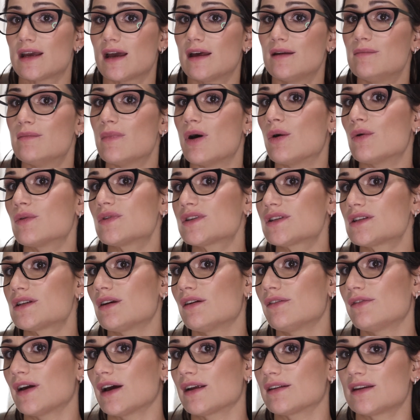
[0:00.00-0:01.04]
And most
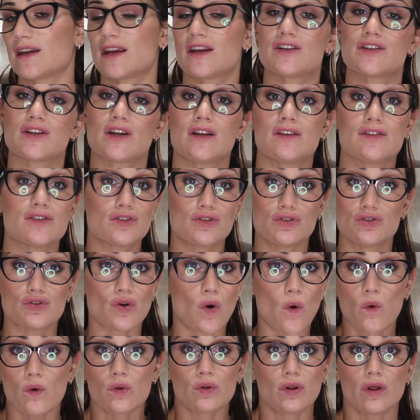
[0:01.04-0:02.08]
foundations
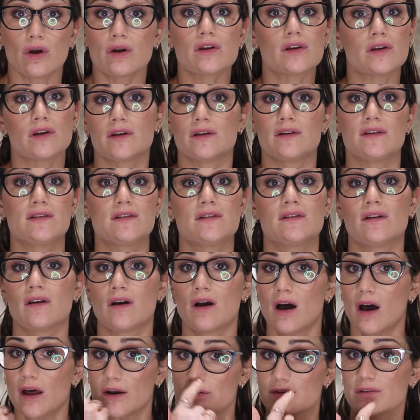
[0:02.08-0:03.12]
don't look good
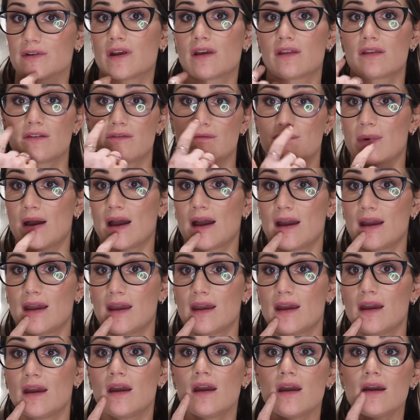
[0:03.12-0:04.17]
underneath of
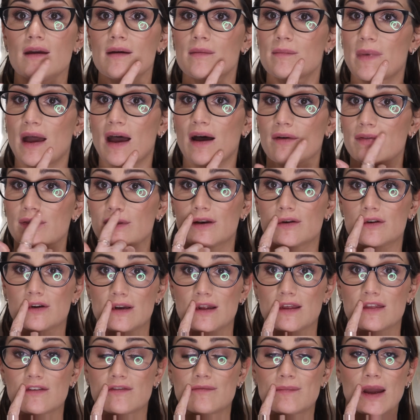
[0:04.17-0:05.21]
my mouth,
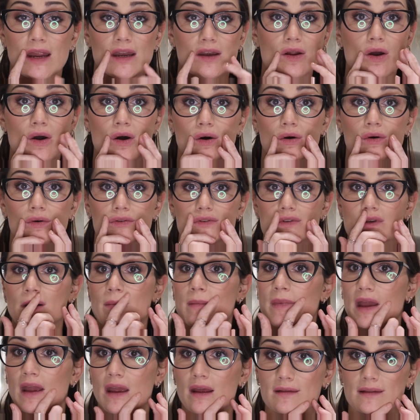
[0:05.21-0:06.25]
underneath of my nose, on
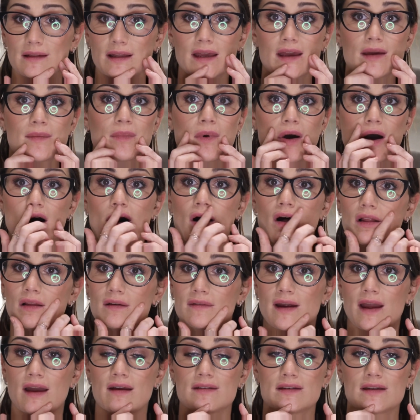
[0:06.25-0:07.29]
my lip, all
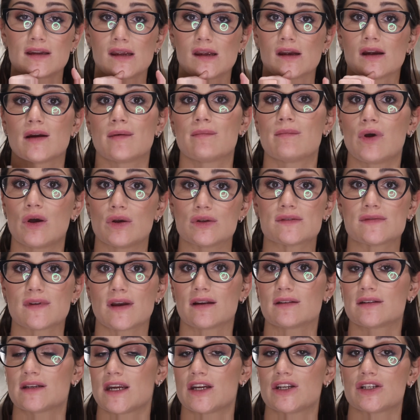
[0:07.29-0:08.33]
around here. Most
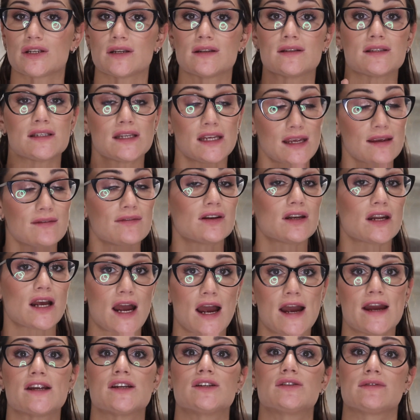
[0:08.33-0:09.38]
foundations, even
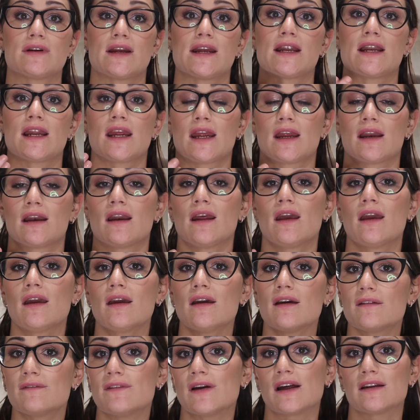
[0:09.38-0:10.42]
hydrating
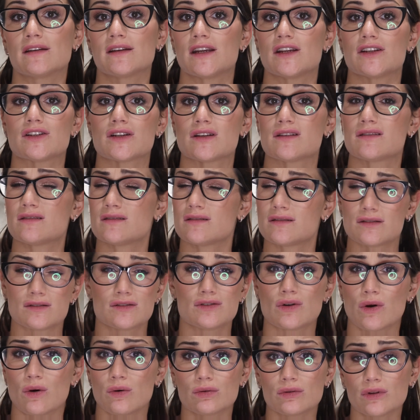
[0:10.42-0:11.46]
foundations,
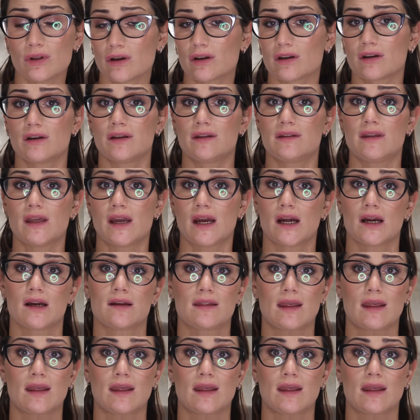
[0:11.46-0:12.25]
don't look good there.